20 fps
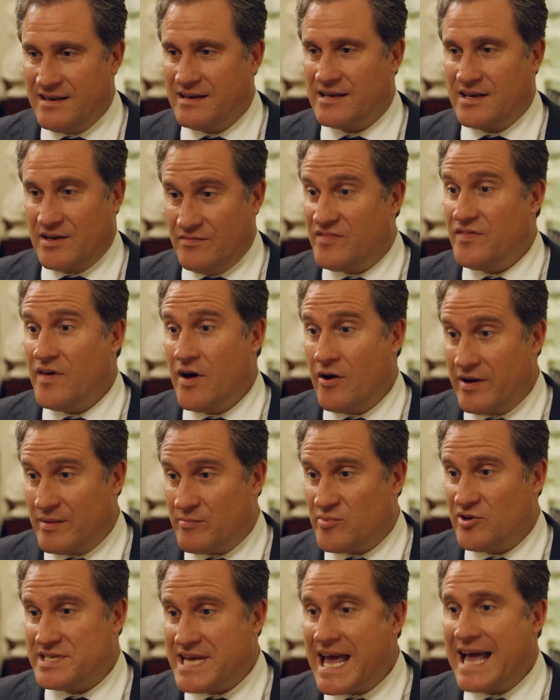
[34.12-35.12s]
conferring
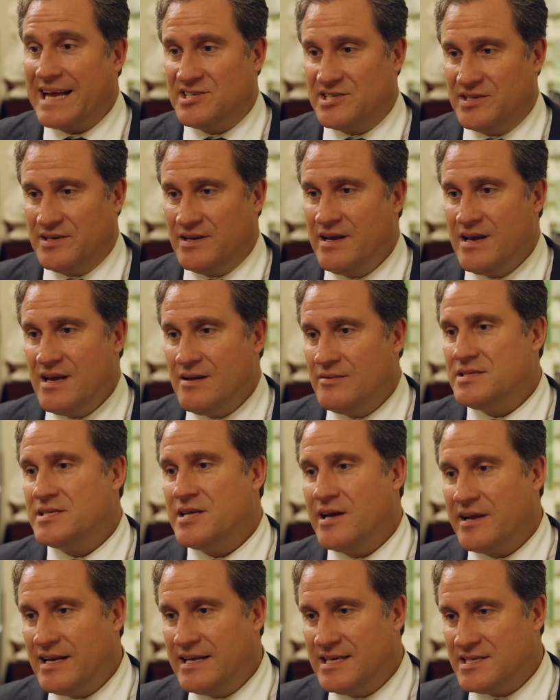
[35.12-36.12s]
protection and
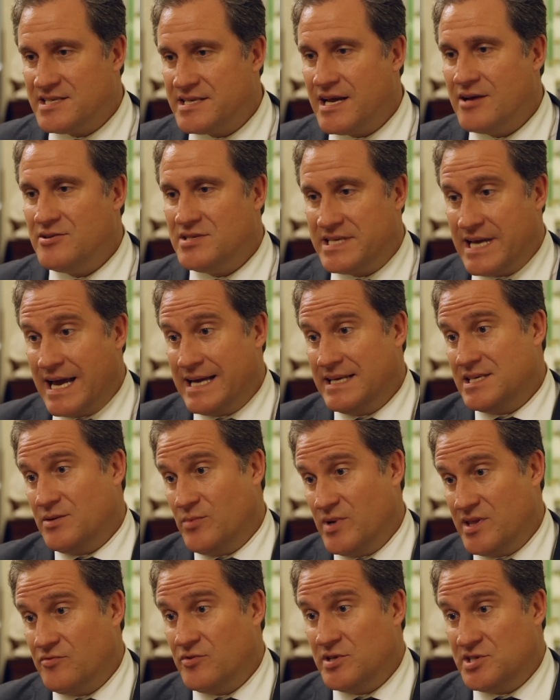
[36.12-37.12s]
certainly associated
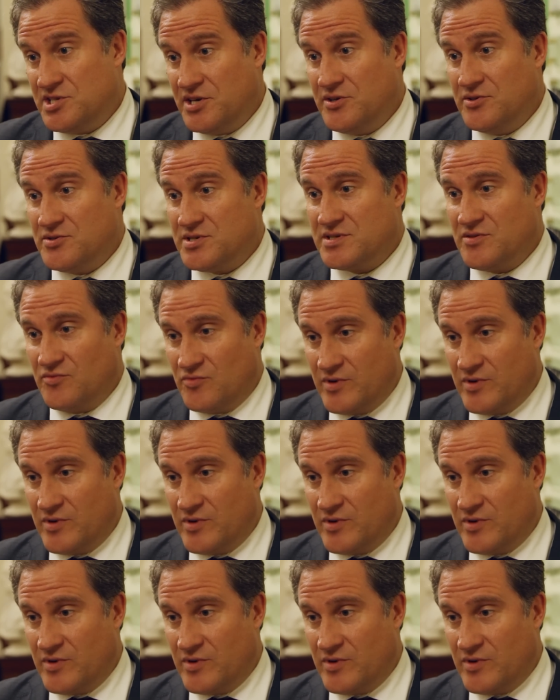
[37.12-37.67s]
with a reduced